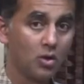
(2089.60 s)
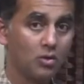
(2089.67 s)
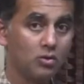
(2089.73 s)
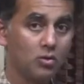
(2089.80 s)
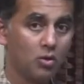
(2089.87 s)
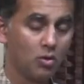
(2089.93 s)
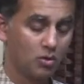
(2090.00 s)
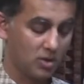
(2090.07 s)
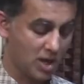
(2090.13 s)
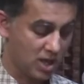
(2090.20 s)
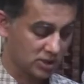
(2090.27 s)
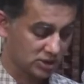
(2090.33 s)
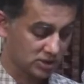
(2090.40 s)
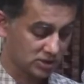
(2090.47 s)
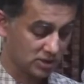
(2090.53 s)
"No
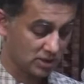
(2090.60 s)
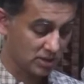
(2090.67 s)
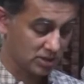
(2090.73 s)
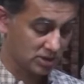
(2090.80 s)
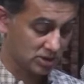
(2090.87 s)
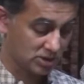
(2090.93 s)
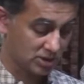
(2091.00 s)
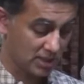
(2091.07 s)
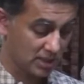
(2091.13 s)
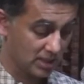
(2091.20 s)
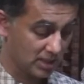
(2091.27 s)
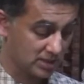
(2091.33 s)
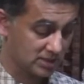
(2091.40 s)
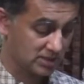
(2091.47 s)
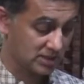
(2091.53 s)
Rakshasa shall
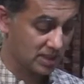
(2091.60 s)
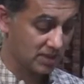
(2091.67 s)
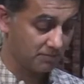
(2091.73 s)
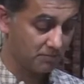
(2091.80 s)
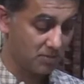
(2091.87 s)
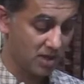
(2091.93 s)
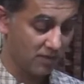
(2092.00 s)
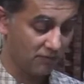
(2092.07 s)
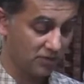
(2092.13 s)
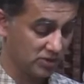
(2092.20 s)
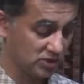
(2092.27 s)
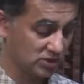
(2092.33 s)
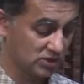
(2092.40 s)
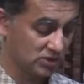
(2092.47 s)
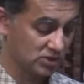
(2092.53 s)
escape my
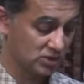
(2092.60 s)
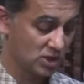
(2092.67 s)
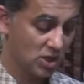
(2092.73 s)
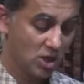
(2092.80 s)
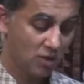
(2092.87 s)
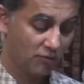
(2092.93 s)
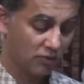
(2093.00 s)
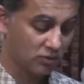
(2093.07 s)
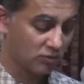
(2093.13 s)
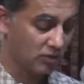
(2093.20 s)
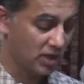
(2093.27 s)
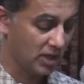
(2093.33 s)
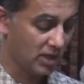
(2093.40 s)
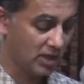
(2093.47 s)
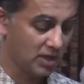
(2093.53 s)
vengeance, for
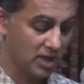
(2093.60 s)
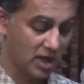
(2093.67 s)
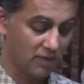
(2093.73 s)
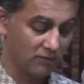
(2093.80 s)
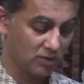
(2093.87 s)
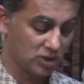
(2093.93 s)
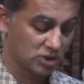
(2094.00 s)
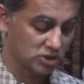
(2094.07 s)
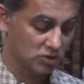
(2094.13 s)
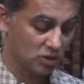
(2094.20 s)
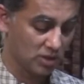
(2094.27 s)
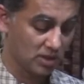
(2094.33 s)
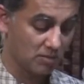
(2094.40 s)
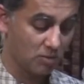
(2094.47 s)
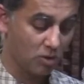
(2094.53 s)
today I will
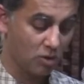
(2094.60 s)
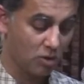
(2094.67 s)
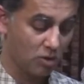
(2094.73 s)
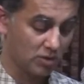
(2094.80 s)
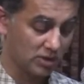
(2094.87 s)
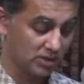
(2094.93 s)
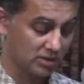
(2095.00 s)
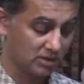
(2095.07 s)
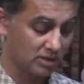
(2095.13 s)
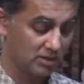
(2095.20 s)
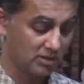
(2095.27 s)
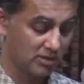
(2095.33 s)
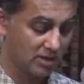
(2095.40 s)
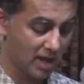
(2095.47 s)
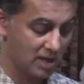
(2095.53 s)
destroy them all in
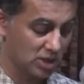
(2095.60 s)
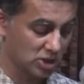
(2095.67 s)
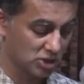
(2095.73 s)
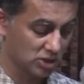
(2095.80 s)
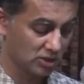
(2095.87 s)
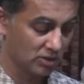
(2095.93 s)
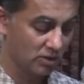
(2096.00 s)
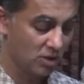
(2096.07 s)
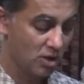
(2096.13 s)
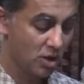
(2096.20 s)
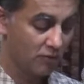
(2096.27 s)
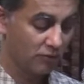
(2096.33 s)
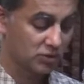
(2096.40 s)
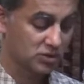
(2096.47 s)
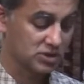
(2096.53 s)
retaliation
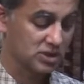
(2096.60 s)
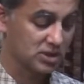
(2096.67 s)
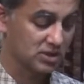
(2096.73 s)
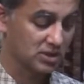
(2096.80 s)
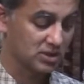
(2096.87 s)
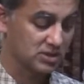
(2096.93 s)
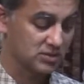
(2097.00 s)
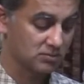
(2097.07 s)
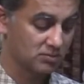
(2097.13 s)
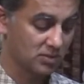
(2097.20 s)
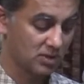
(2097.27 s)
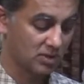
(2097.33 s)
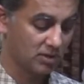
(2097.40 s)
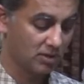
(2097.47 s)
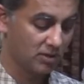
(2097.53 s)
for Sita's
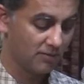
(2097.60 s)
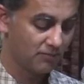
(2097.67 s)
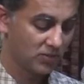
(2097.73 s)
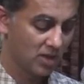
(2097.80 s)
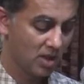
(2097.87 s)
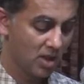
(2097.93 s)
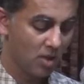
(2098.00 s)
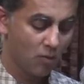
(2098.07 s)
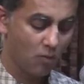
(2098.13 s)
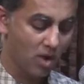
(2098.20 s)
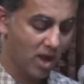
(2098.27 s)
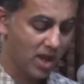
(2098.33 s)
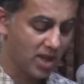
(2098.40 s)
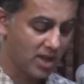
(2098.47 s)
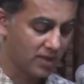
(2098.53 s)
murder.
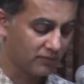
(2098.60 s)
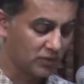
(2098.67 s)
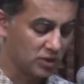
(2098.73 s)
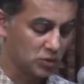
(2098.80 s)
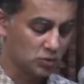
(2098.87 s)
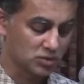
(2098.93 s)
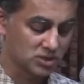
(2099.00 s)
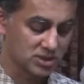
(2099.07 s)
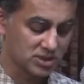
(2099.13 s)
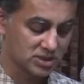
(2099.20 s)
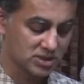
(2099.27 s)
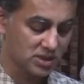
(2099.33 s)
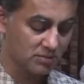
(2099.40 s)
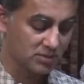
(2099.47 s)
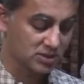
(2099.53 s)
Why have the useless
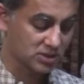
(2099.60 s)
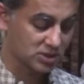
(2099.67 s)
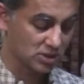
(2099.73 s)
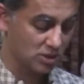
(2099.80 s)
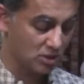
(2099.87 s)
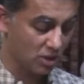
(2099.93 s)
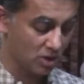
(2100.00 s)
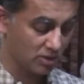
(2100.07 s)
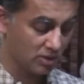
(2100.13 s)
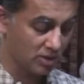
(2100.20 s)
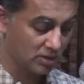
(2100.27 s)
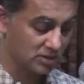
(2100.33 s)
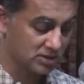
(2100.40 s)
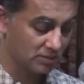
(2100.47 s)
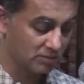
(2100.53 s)
demons not
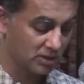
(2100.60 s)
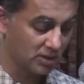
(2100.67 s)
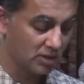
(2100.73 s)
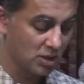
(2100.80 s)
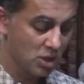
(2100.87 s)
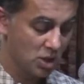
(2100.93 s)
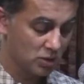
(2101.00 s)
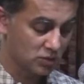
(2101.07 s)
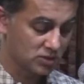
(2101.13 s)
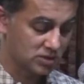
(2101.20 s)
done something to